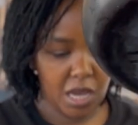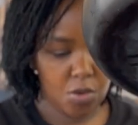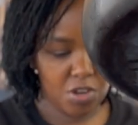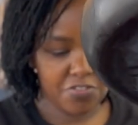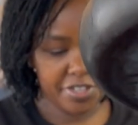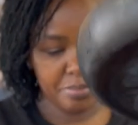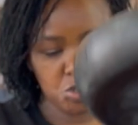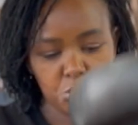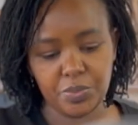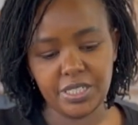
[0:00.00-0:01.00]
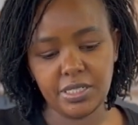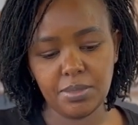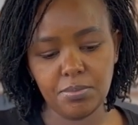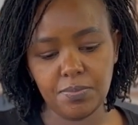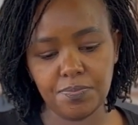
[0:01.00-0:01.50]
our flame to
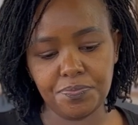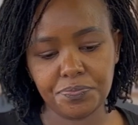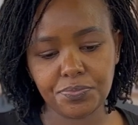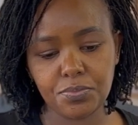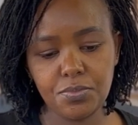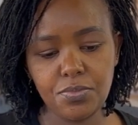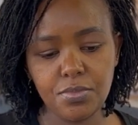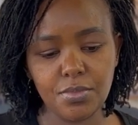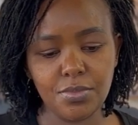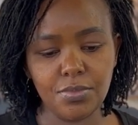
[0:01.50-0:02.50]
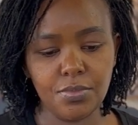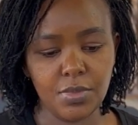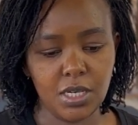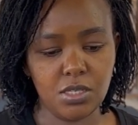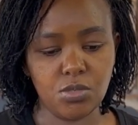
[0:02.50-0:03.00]
medium,
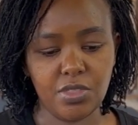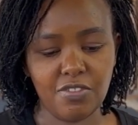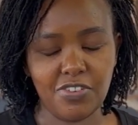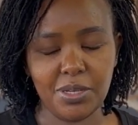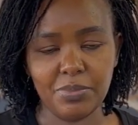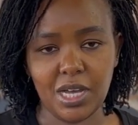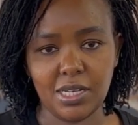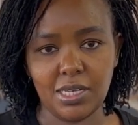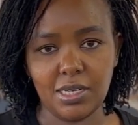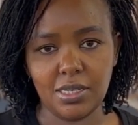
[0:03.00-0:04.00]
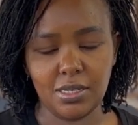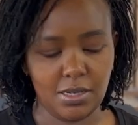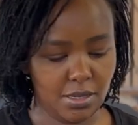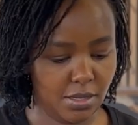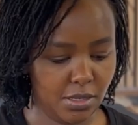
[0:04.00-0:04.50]
so the flame
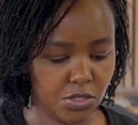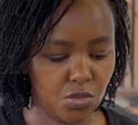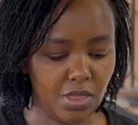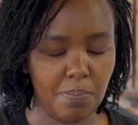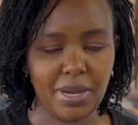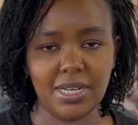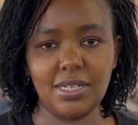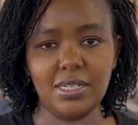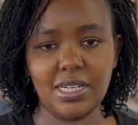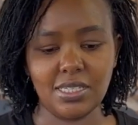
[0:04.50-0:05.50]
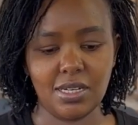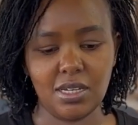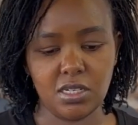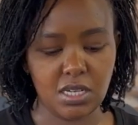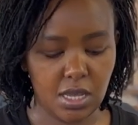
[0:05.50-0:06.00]
can so the pan doesn't
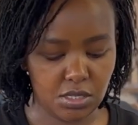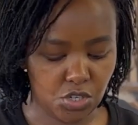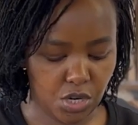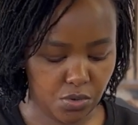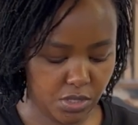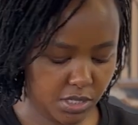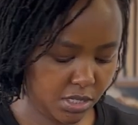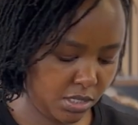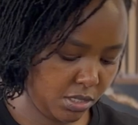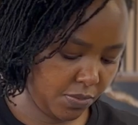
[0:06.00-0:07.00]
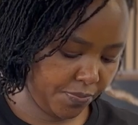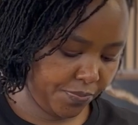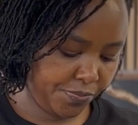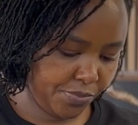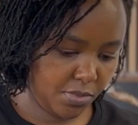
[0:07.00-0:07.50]
get extra hot,
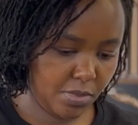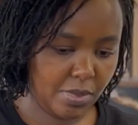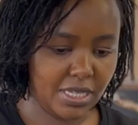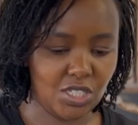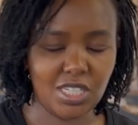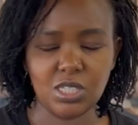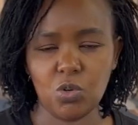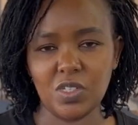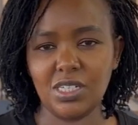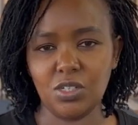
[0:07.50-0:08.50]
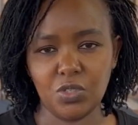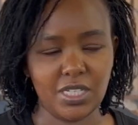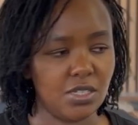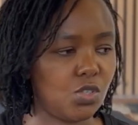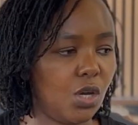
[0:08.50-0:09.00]
just hot,
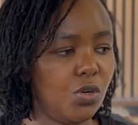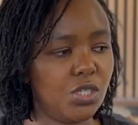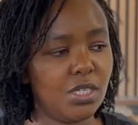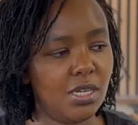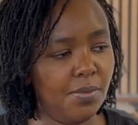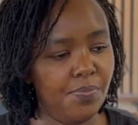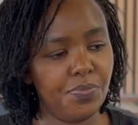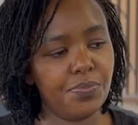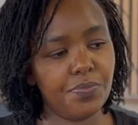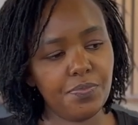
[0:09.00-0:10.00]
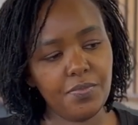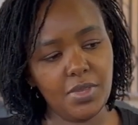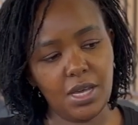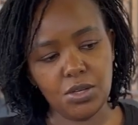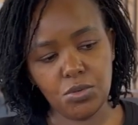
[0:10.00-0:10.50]
not extra hot.
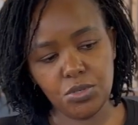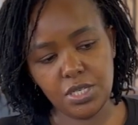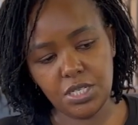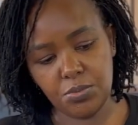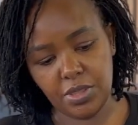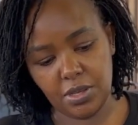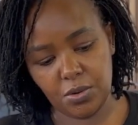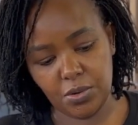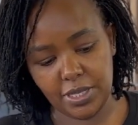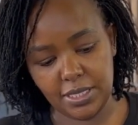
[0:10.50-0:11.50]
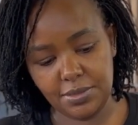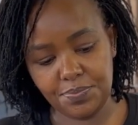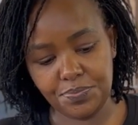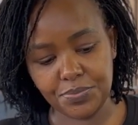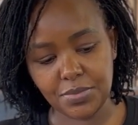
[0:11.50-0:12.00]
I go in with the oil.
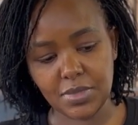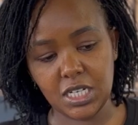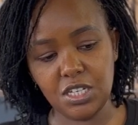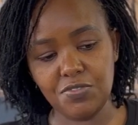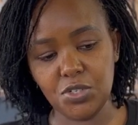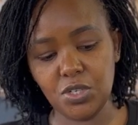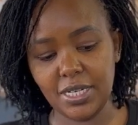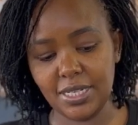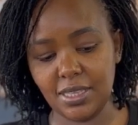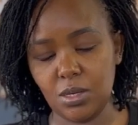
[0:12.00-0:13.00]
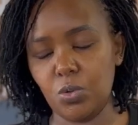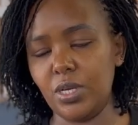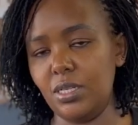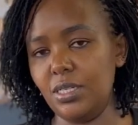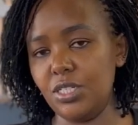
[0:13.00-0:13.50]
If you don't like the
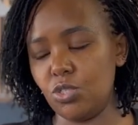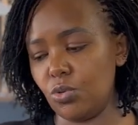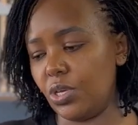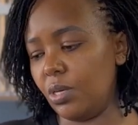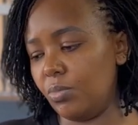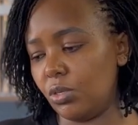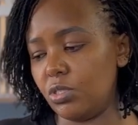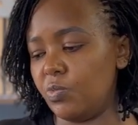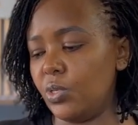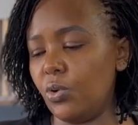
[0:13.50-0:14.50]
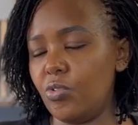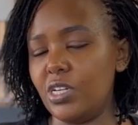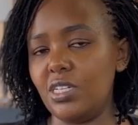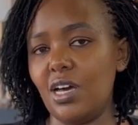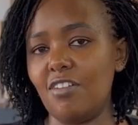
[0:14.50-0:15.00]
oil, it's okay because we
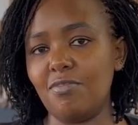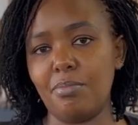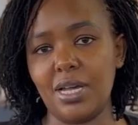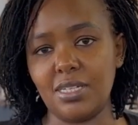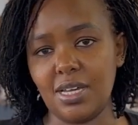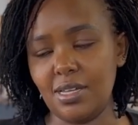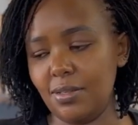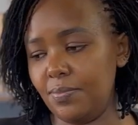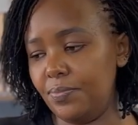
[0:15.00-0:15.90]
already have butter